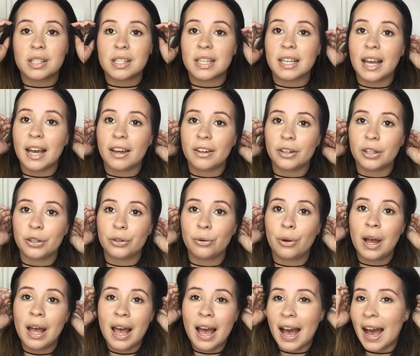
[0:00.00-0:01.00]
See how
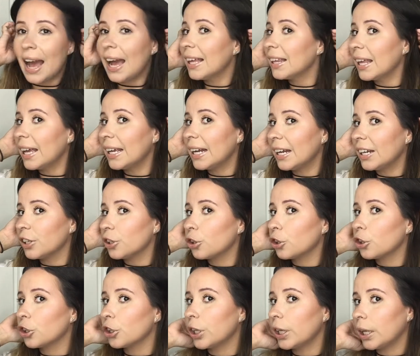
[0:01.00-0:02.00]
to highlight and
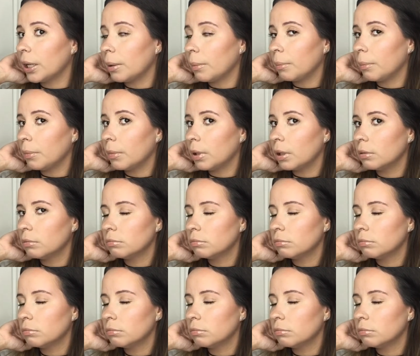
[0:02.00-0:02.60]
cream.